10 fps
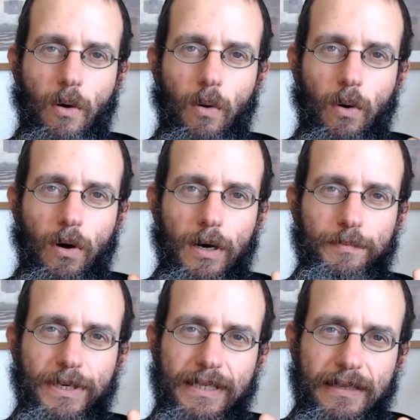or
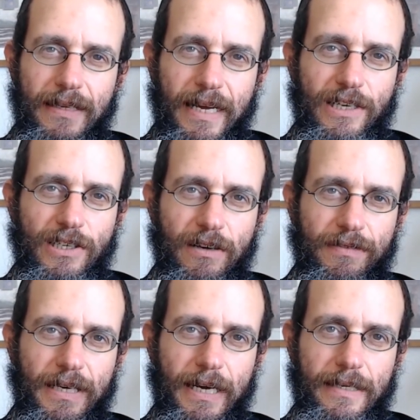presentation of
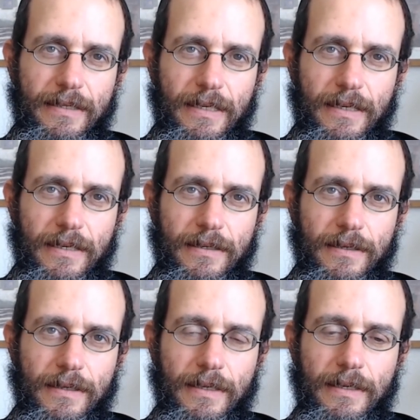the idea
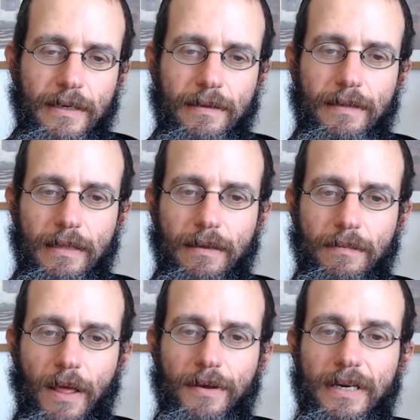that the
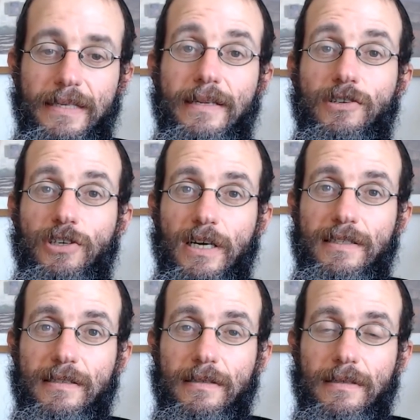mother isn't
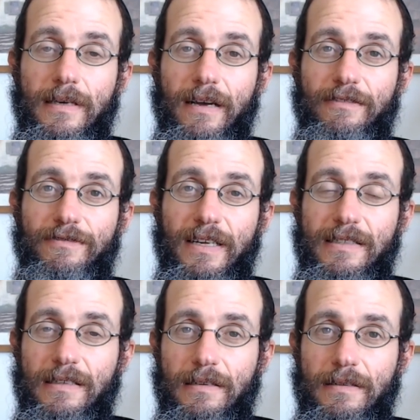just a
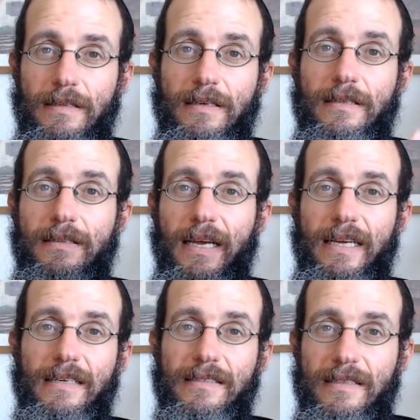vessel that
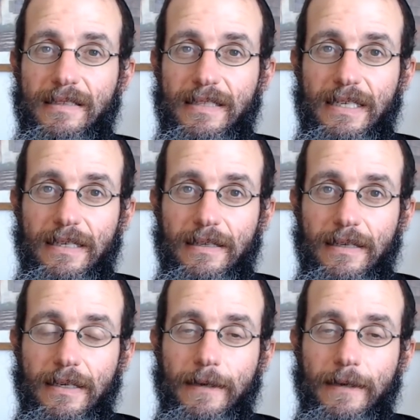contains the seed,